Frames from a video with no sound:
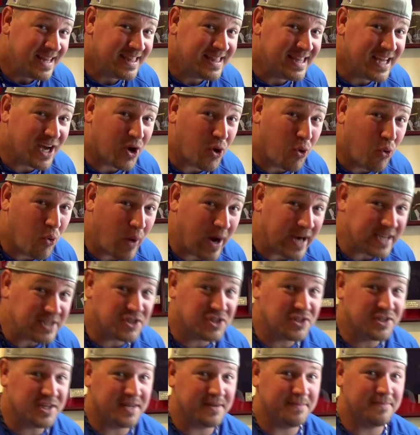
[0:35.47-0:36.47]
The
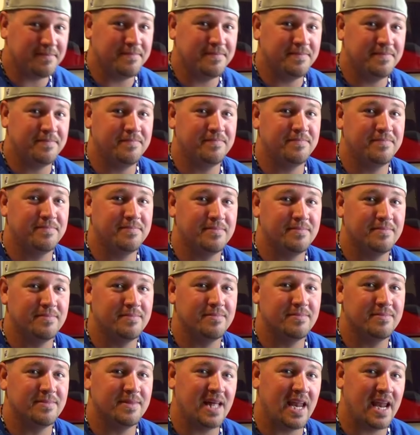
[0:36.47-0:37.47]
question
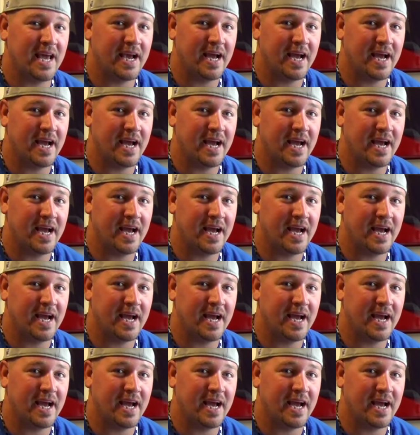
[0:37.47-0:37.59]
that